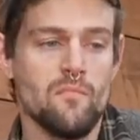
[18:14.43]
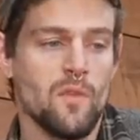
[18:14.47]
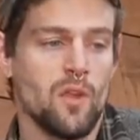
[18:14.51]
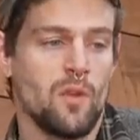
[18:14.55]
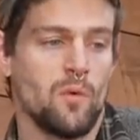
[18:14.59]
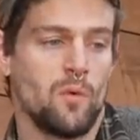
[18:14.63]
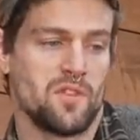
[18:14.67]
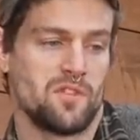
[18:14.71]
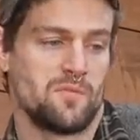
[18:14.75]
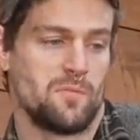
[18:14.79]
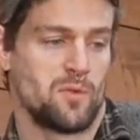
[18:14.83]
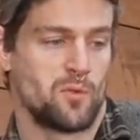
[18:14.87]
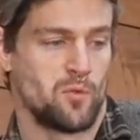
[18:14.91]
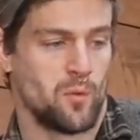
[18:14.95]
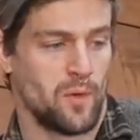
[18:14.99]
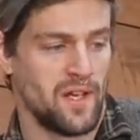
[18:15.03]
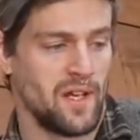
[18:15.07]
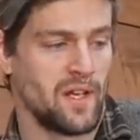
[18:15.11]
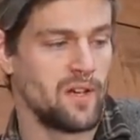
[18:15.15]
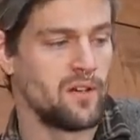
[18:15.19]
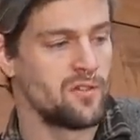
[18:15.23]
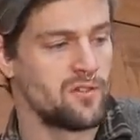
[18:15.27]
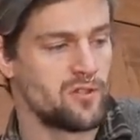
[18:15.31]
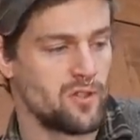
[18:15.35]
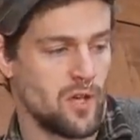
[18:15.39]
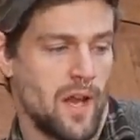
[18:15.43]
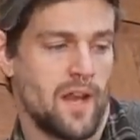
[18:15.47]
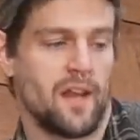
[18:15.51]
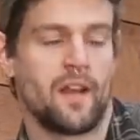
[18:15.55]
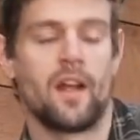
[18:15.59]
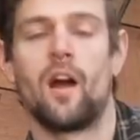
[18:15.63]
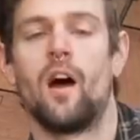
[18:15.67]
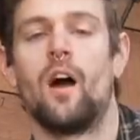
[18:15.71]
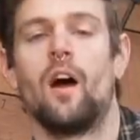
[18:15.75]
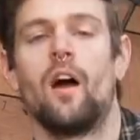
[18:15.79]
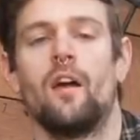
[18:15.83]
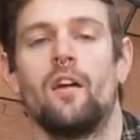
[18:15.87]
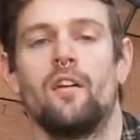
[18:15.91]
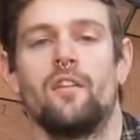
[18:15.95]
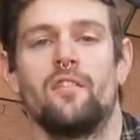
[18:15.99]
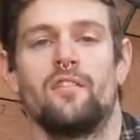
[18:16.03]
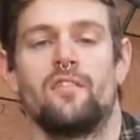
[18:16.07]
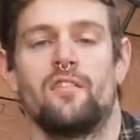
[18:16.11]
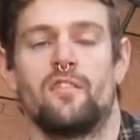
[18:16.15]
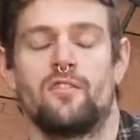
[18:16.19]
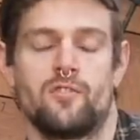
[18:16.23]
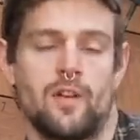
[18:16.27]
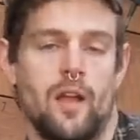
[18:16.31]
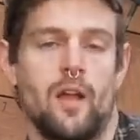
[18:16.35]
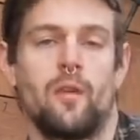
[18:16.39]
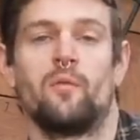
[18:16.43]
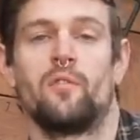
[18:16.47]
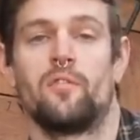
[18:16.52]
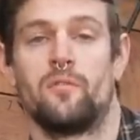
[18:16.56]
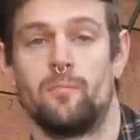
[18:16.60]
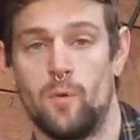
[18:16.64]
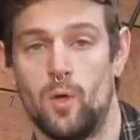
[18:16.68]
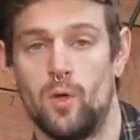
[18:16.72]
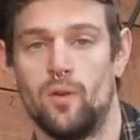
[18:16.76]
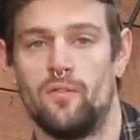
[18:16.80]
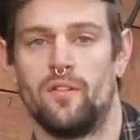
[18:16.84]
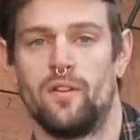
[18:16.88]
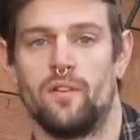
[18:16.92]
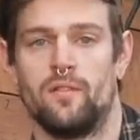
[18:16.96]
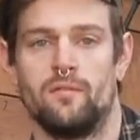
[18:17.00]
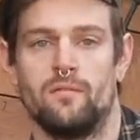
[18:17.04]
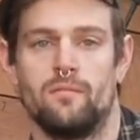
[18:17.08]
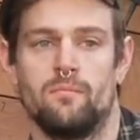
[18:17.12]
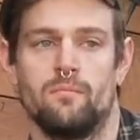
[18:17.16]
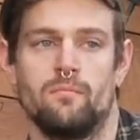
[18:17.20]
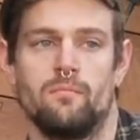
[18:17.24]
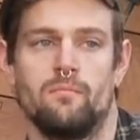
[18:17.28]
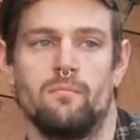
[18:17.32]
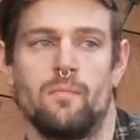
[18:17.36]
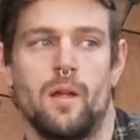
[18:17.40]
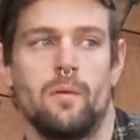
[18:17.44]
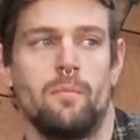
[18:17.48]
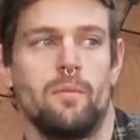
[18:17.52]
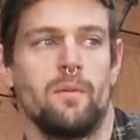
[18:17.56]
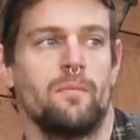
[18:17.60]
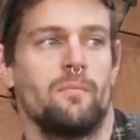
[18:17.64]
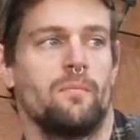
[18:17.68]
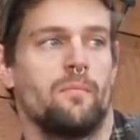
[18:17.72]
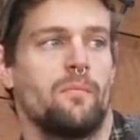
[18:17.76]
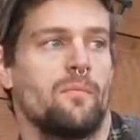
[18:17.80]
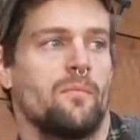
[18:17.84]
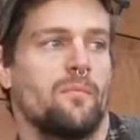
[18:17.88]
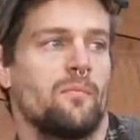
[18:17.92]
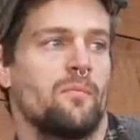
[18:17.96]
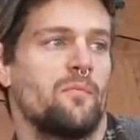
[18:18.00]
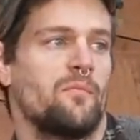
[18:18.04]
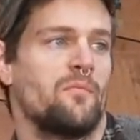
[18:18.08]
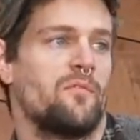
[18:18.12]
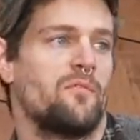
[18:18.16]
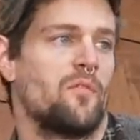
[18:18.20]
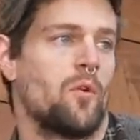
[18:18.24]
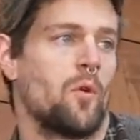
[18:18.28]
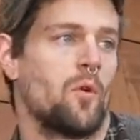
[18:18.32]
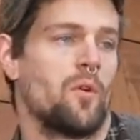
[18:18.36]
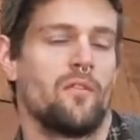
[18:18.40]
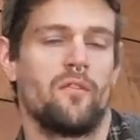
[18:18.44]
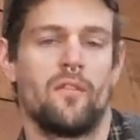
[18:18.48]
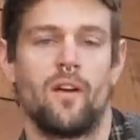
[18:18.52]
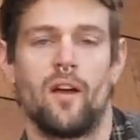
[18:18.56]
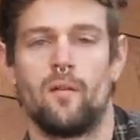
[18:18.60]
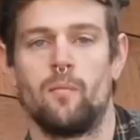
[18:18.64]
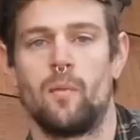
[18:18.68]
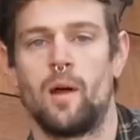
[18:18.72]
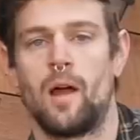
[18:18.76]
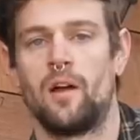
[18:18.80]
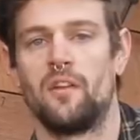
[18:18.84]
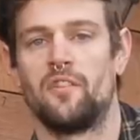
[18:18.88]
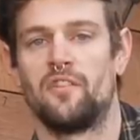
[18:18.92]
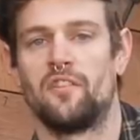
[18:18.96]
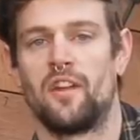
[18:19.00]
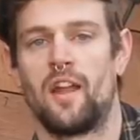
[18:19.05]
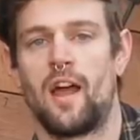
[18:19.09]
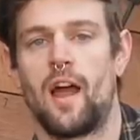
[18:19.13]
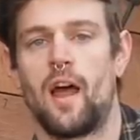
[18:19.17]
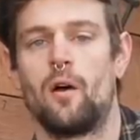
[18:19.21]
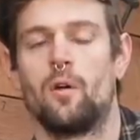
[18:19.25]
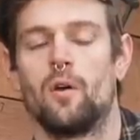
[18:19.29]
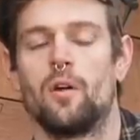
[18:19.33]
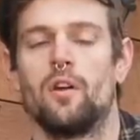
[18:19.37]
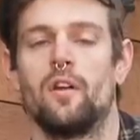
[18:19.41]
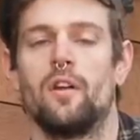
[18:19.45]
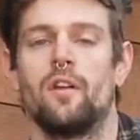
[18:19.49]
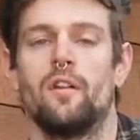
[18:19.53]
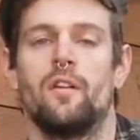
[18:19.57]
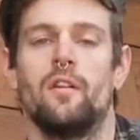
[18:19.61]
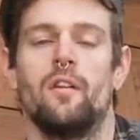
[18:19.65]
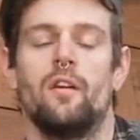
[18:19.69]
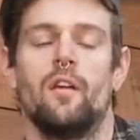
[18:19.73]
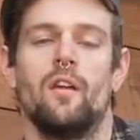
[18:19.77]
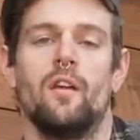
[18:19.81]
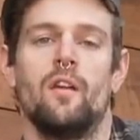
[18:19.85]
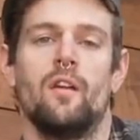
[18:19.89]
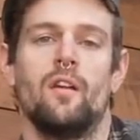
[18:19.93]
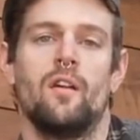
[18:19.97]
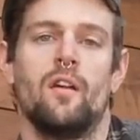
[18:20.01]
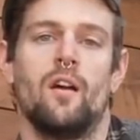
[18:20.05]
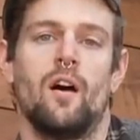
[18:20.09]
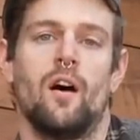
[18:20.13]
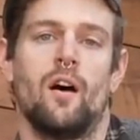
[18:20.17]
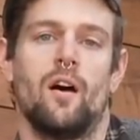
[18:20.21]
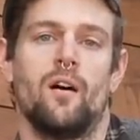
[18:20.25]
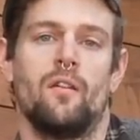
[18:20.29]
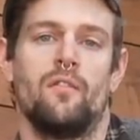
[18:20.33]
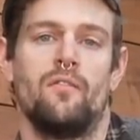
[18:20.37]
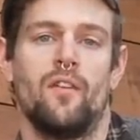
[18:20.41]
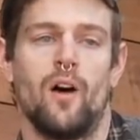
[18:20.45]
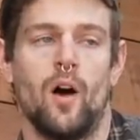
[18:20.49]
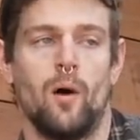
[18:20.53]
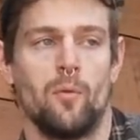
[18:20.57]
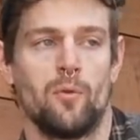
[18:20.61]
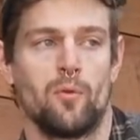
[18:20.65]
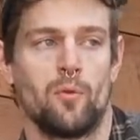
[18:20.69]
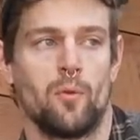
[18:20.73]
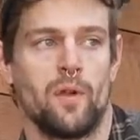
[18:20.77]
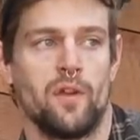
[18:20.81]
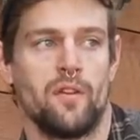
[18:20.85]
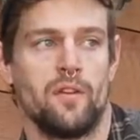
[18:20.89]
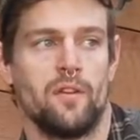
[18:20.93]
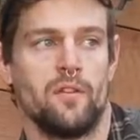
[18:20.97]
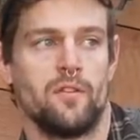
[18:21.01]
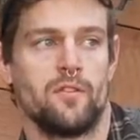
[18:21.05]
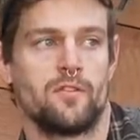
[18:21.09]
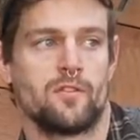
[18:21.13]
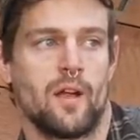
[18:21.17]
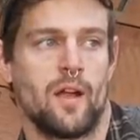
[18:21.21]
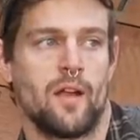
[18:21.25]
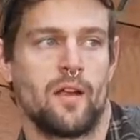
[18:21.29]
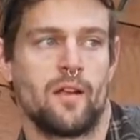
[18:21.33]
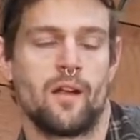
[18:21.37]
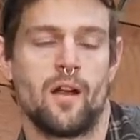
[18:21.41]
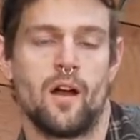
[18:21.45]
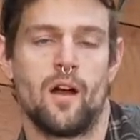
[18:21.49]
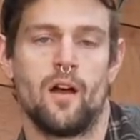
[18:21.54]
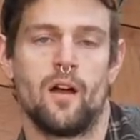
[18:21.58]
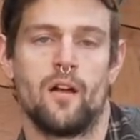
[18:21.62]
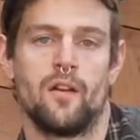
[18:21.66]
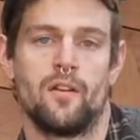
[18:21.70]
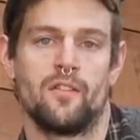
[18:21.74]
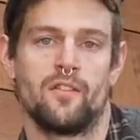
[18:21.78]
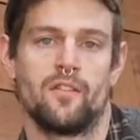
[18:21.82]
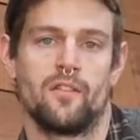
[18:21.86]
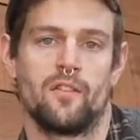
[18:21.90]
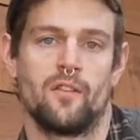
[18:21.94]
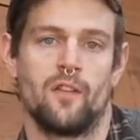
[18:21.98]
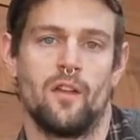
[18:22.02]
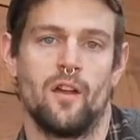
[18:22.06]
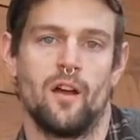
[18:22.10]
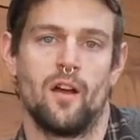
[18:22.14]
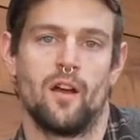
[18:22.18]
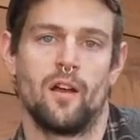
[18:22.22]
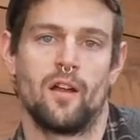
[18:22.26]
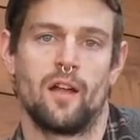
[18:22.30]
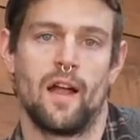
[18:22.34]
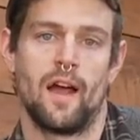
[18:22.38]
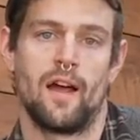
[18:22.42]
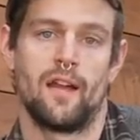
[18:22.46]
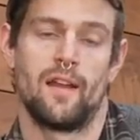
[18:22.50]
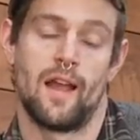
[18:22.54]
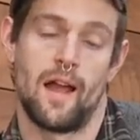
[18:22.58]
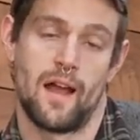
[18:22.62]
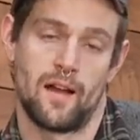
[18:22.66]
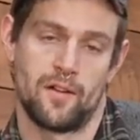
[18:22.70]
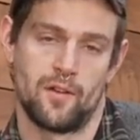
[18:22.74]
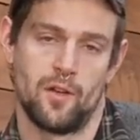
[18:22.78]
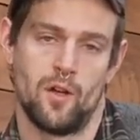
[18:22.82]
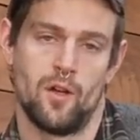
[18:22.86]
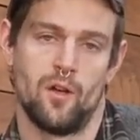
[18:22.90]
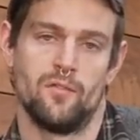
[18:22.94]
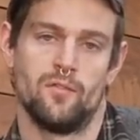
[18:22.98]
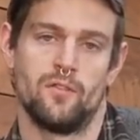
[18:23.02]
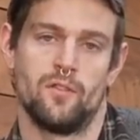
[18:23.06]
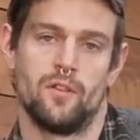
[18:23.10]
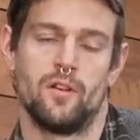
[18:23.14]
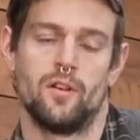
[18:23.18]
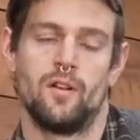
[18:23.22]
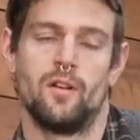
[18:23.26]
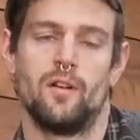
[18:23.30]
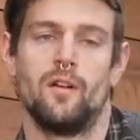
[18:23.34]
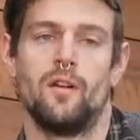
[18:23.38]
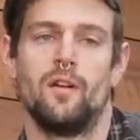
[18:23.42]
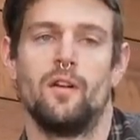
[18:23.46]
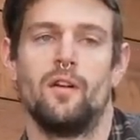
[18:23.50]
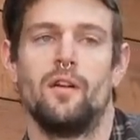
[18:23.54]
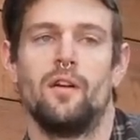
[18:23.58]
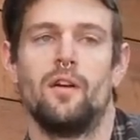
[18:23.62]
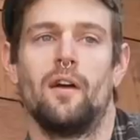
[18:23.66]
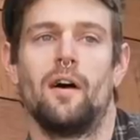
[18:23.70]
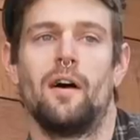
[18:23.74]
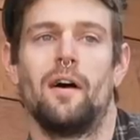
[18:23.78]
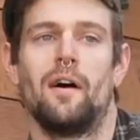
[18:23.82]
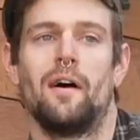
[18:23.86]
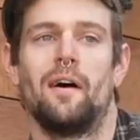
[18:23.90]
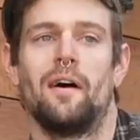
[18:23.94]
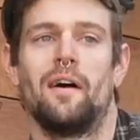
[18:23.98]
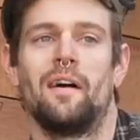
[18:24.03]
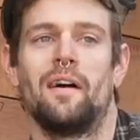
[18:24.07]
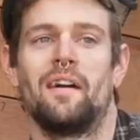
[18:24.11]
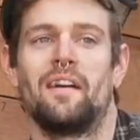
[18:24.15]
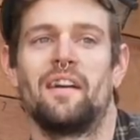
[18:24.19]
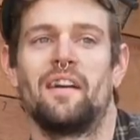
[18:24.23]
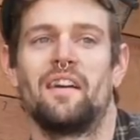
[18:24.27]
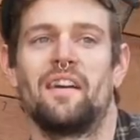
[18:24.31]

was between train cars. The train was moving maybe 4 or 5 miles an hour, and fell between two train cars, got knocked over, got